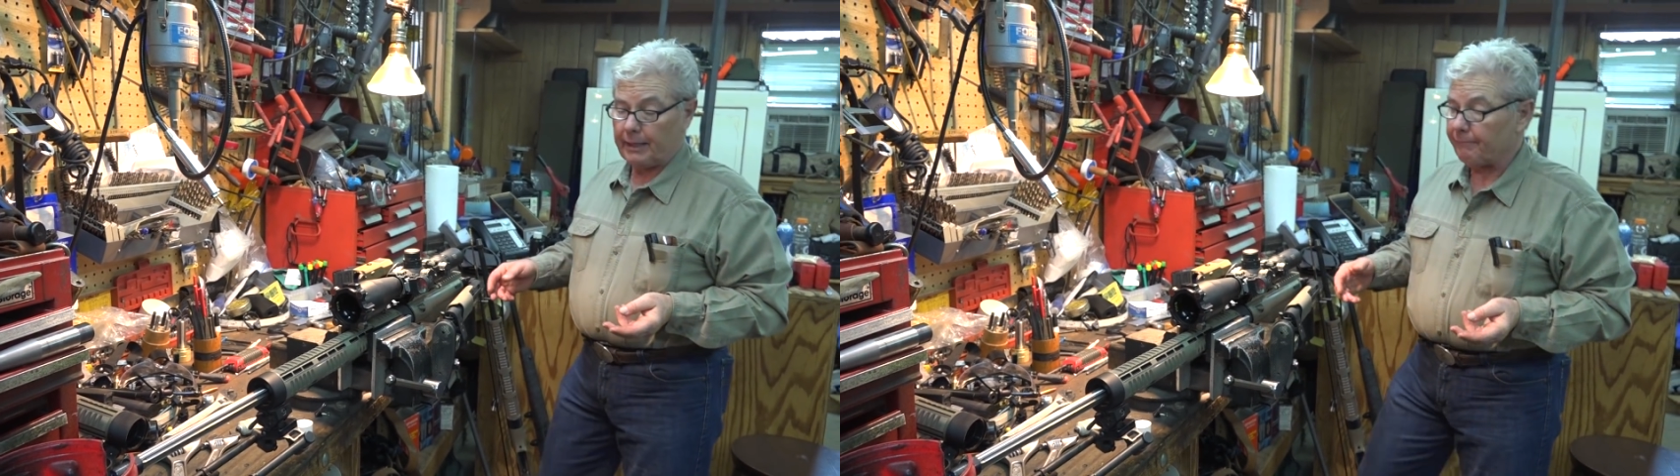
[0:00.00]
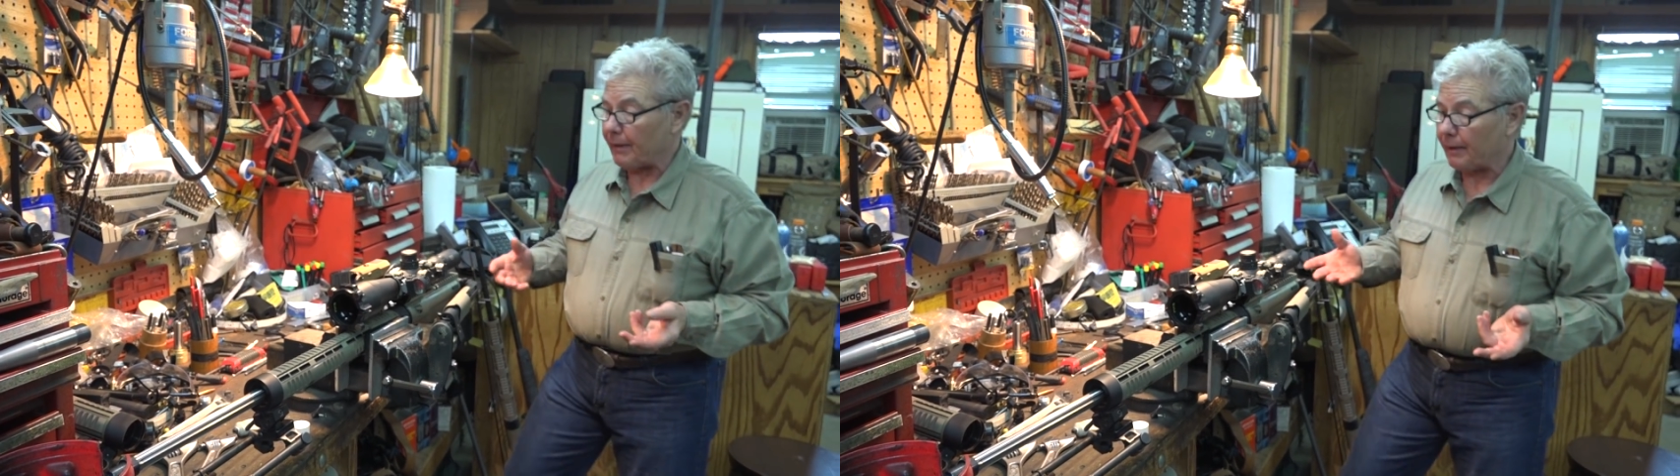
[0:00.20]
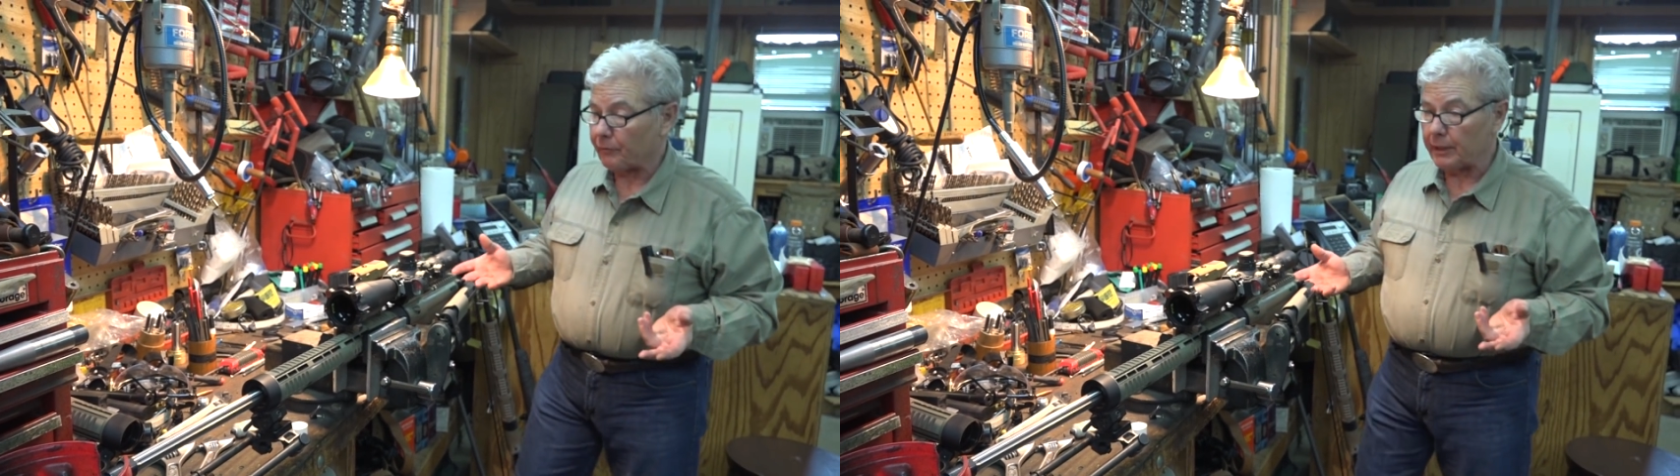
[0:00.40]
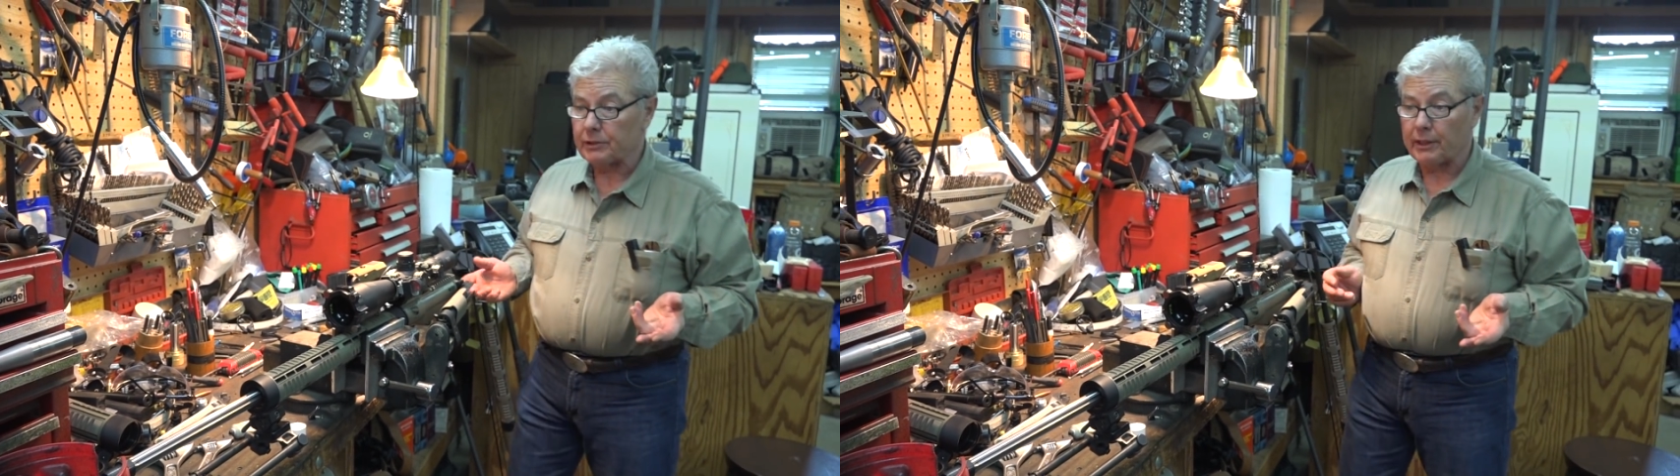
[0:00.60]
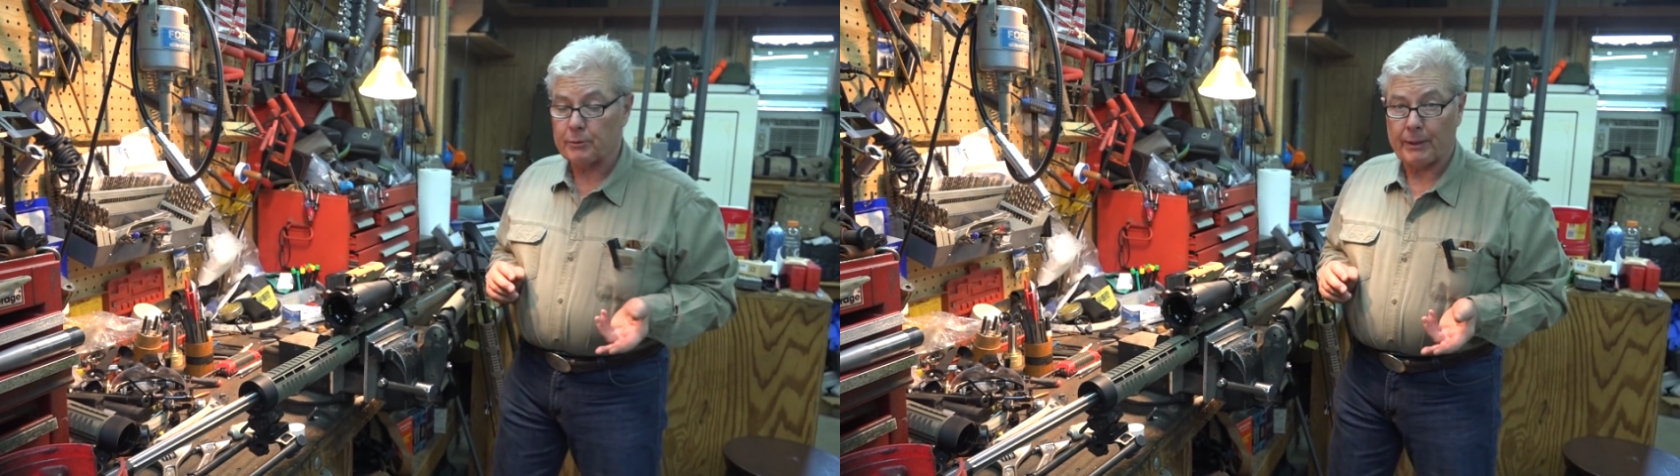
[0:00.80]
have 5
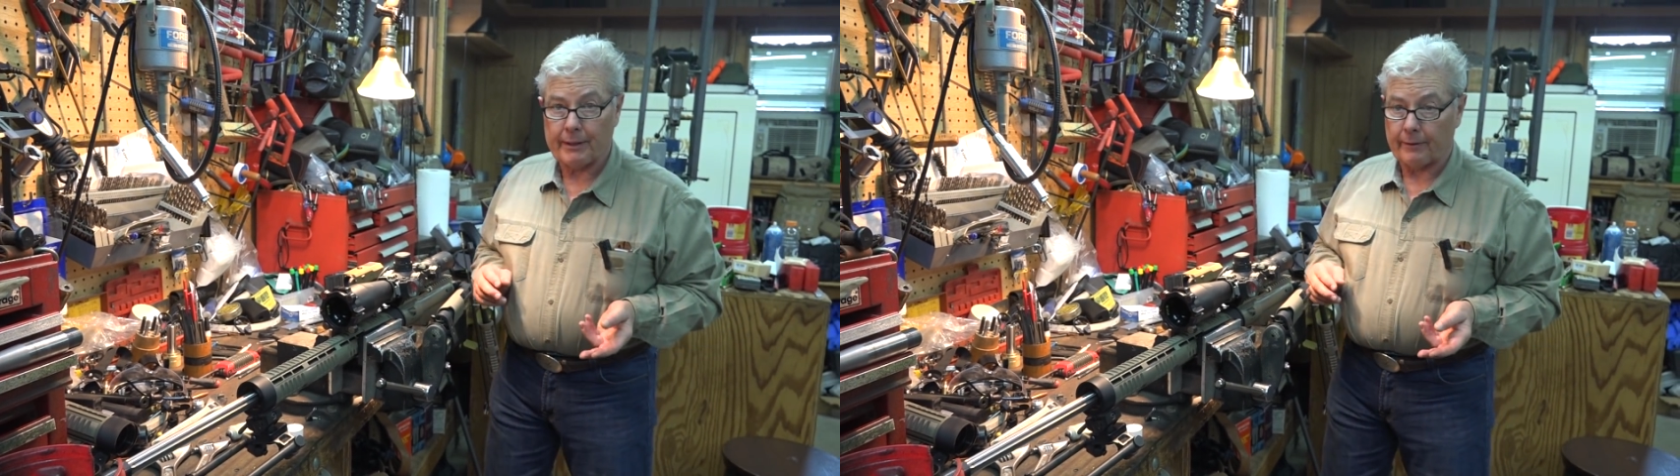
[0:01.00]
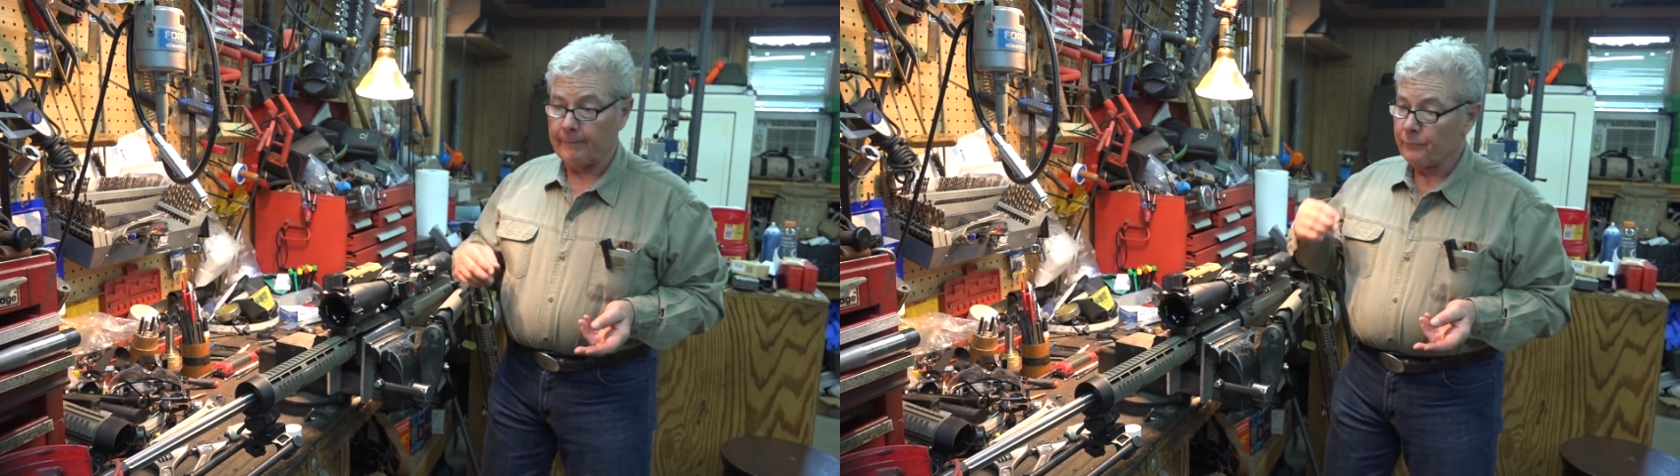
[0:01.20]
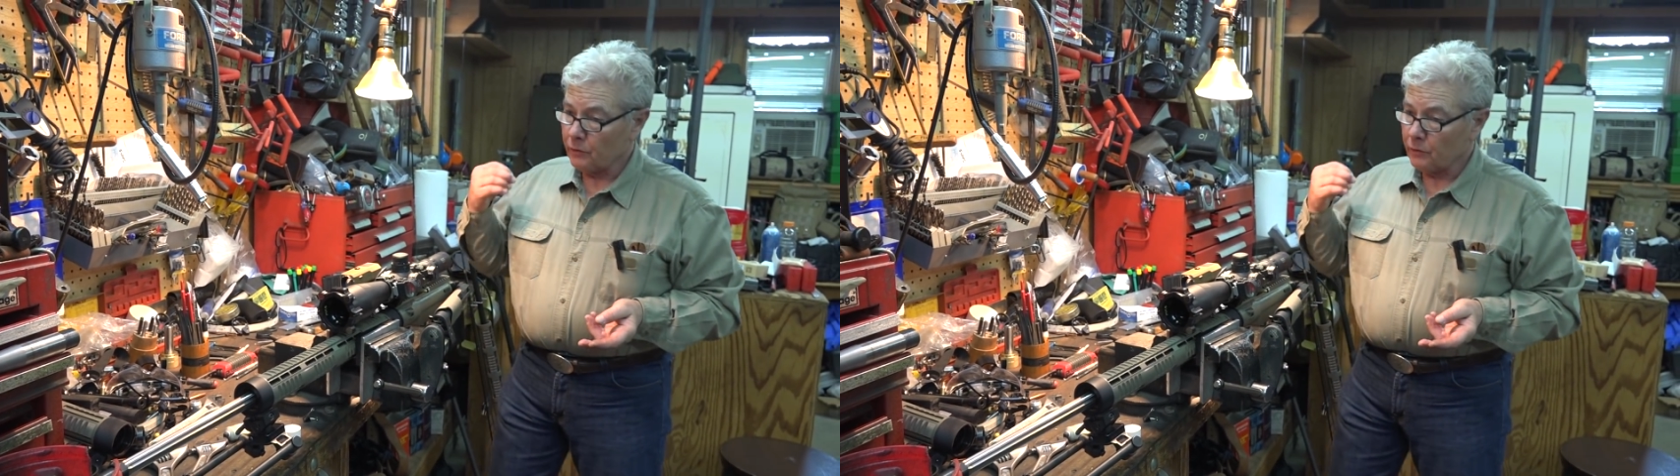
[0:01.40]
grains less powder,